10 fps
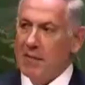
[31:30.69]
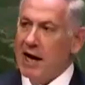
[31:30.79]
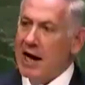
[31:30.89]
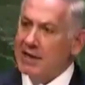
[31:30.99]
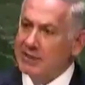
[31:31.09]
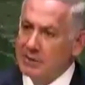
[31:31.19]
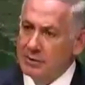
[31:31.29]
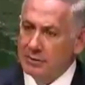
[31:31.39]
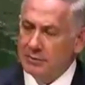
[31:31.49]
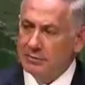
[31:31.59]
But I
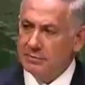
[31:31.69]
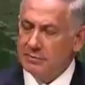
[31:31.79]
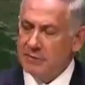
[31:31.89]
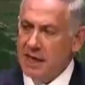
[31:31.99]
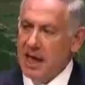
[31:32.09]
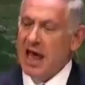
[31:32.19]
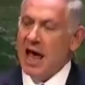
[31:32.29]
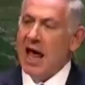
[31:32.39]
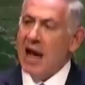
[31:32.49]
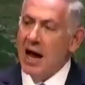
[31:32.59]
do,
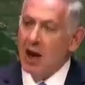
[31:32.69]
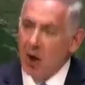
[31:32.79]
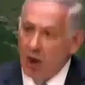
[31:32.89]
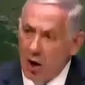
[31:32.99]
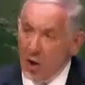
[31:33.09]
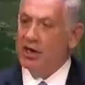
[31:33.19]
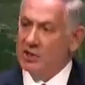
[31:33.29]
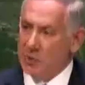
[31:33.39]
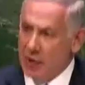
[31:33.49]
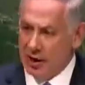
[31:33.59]
and I
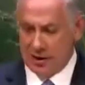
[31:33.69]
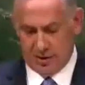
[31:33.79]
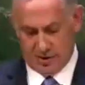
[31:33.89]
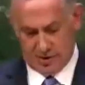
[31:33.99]
always will.